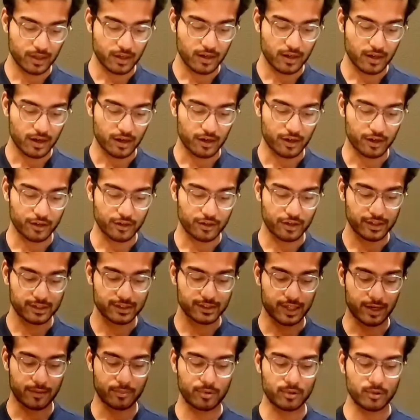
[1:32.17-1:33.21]
Another
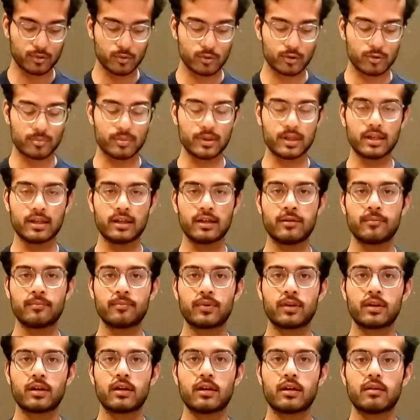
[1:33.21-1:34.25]
example would be
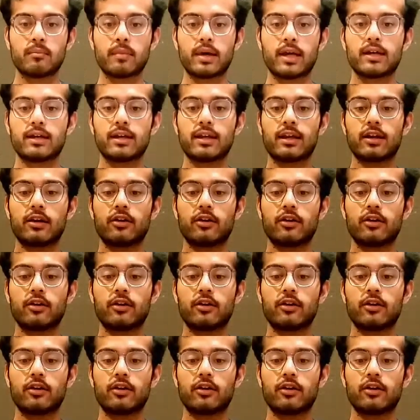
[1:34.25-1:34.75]
meditating